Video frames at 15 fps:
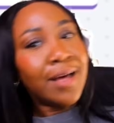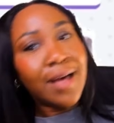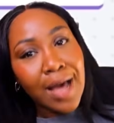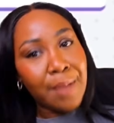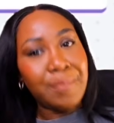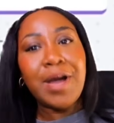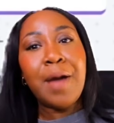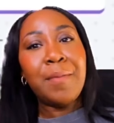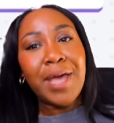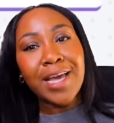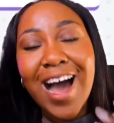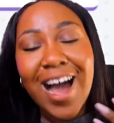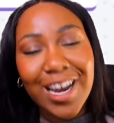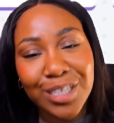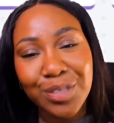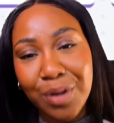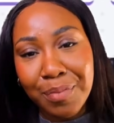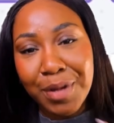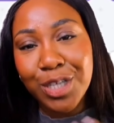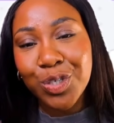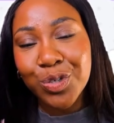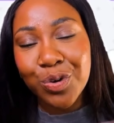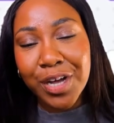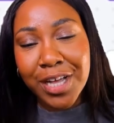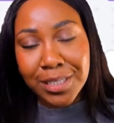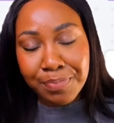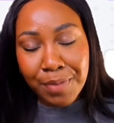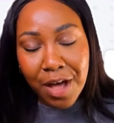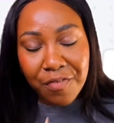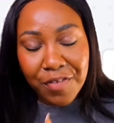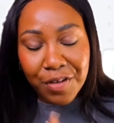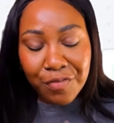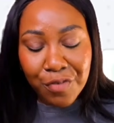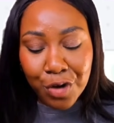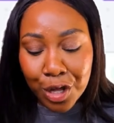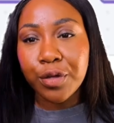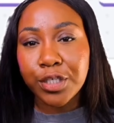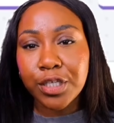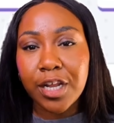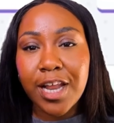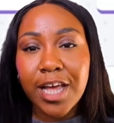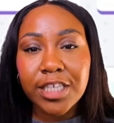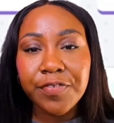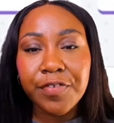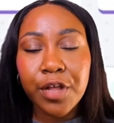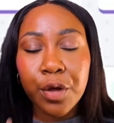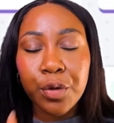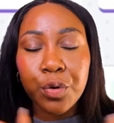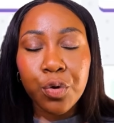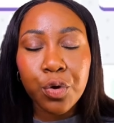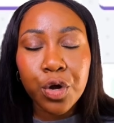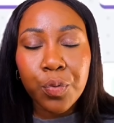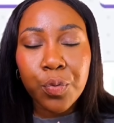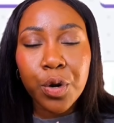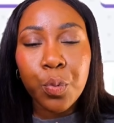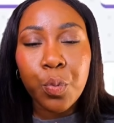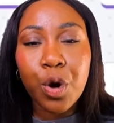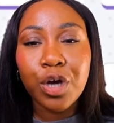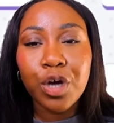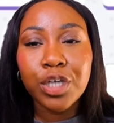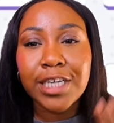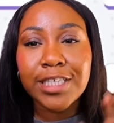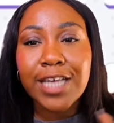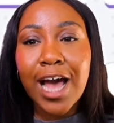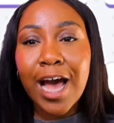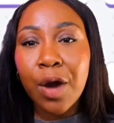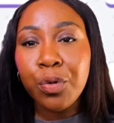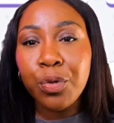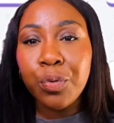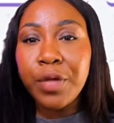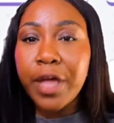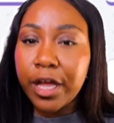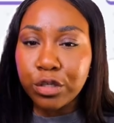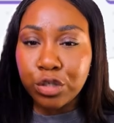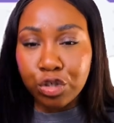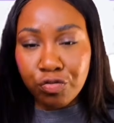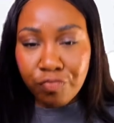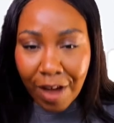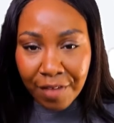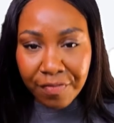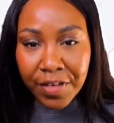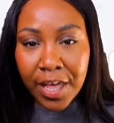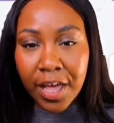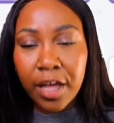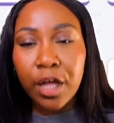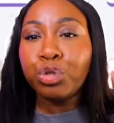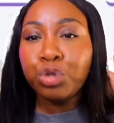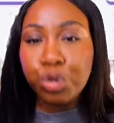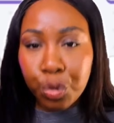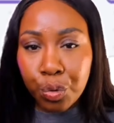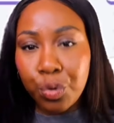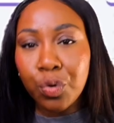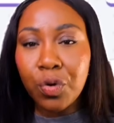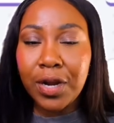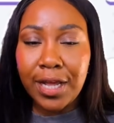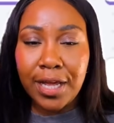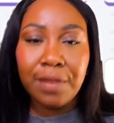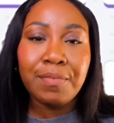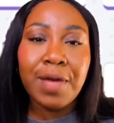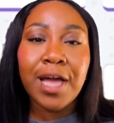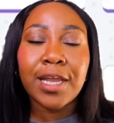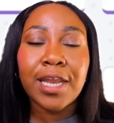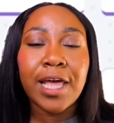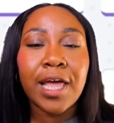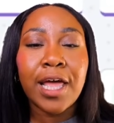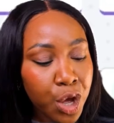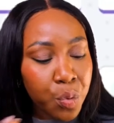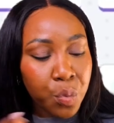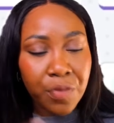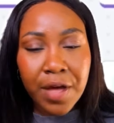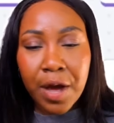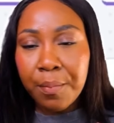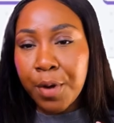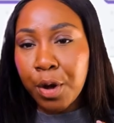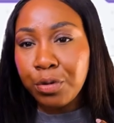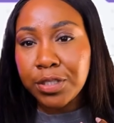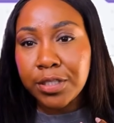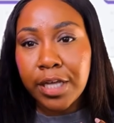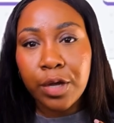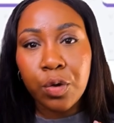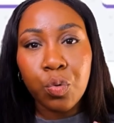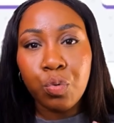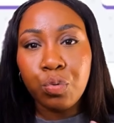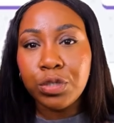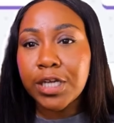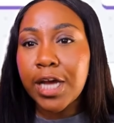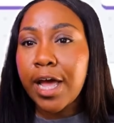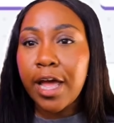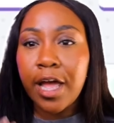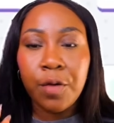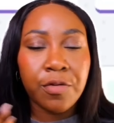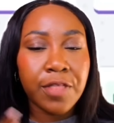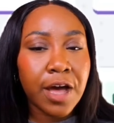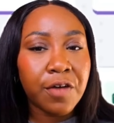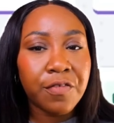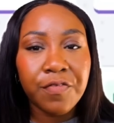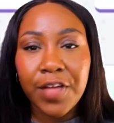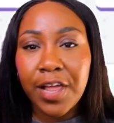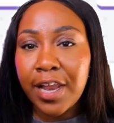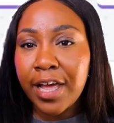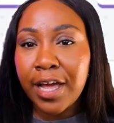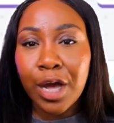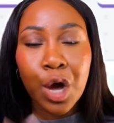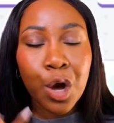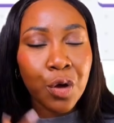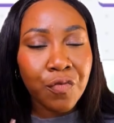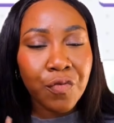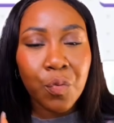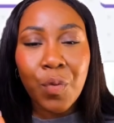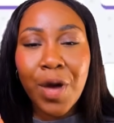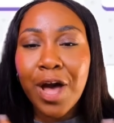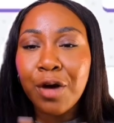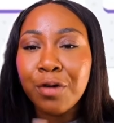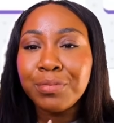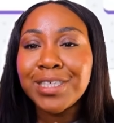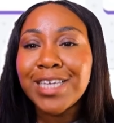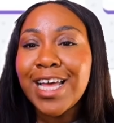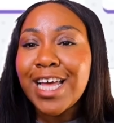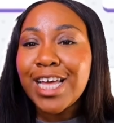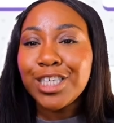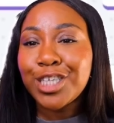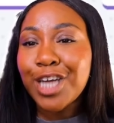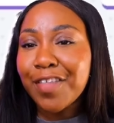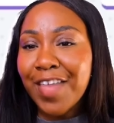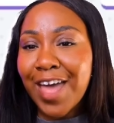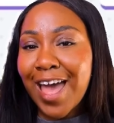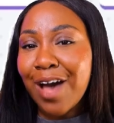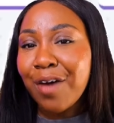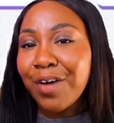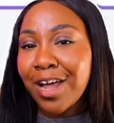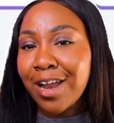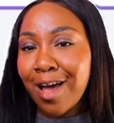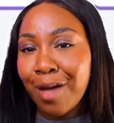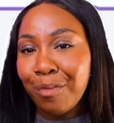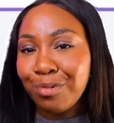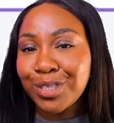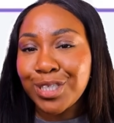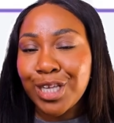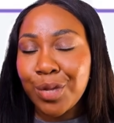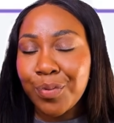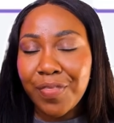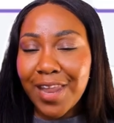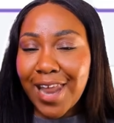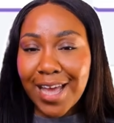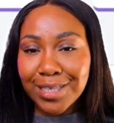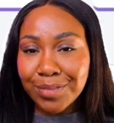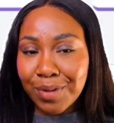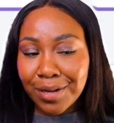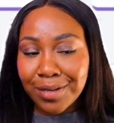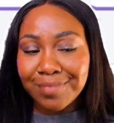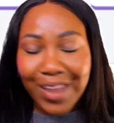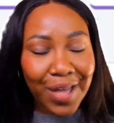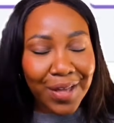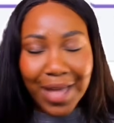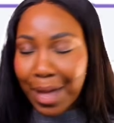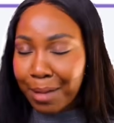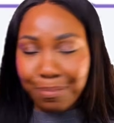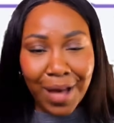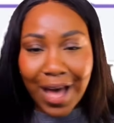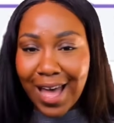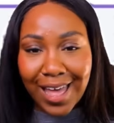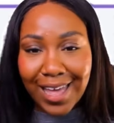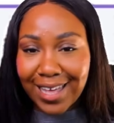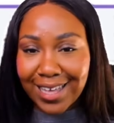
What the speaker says: I'm coming. I just want to make sure it's perfect for you. So the next video you're going to want to watch is how you get traffic to your lead magnet without posting all day, without feeling overwhelmed. Check that out, and I will see you in the next one. Okay, bye.